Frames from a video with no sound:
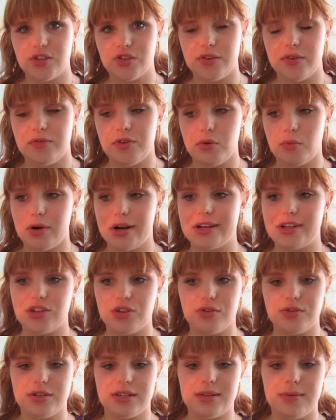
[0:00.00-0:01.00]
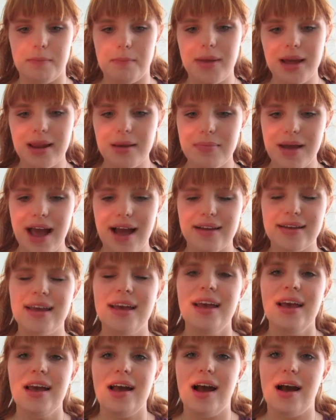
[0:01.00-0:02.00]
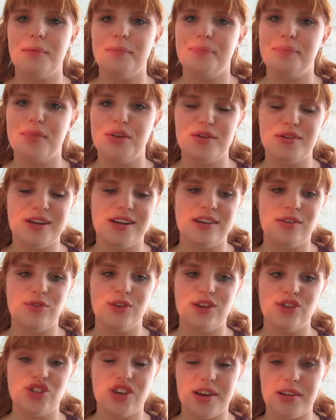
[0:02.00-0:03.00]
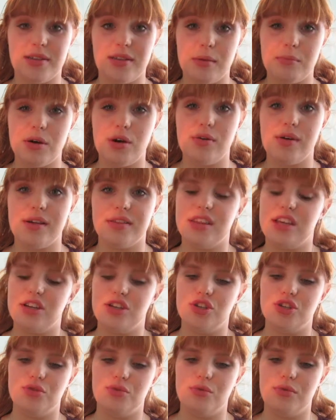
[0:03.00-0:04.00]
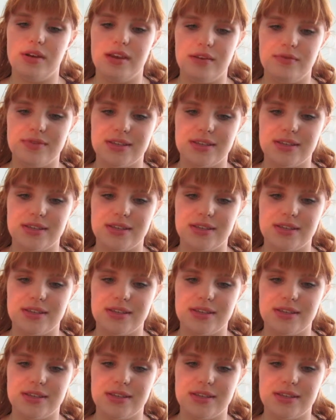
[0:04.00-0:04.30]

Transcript: So if you're wanting to earn some money back, you can definitely check them out, and they do give